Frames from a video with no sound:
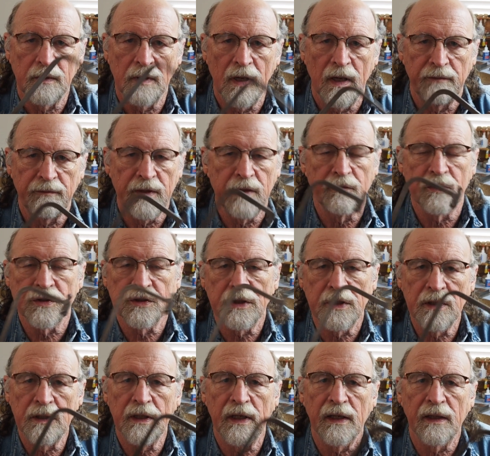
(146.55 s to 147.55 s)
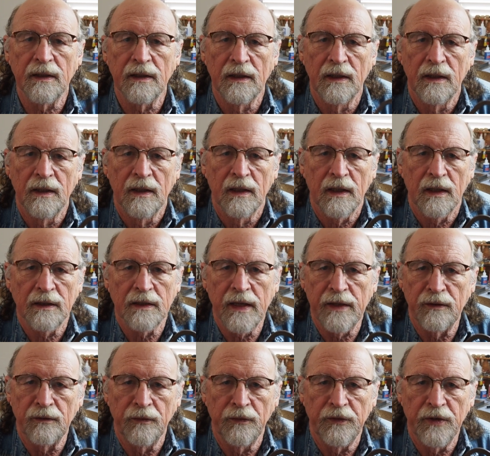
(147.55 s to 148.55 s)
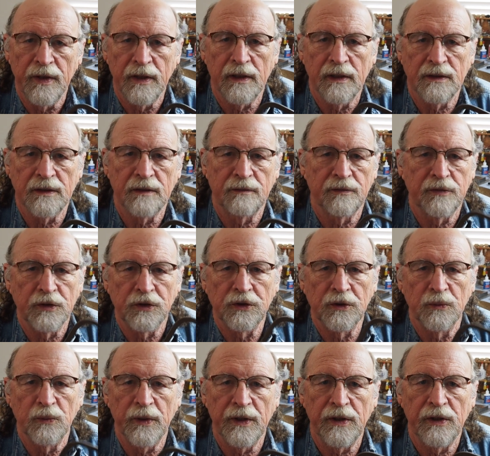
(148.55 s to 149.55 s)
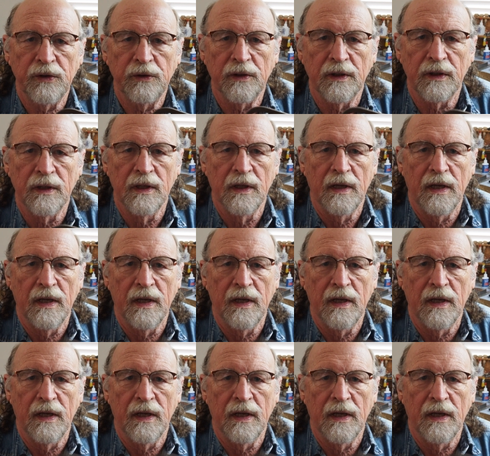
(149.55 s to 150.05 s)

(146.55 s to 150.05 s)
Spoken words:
I've never seen that because I don't think it's an efficient way to do it.